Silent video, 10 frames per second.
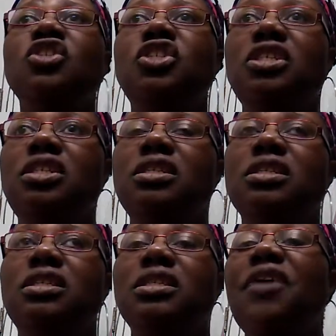She
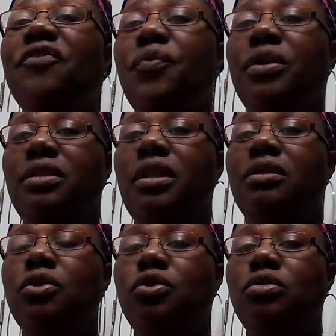just suffered with
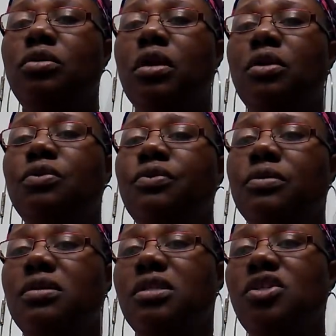it you know
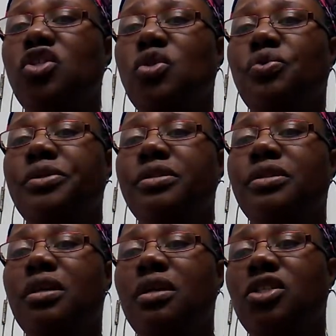since she
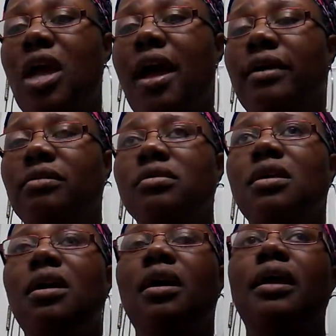was a child
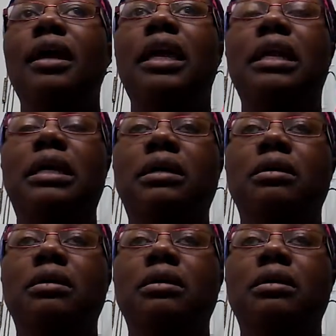and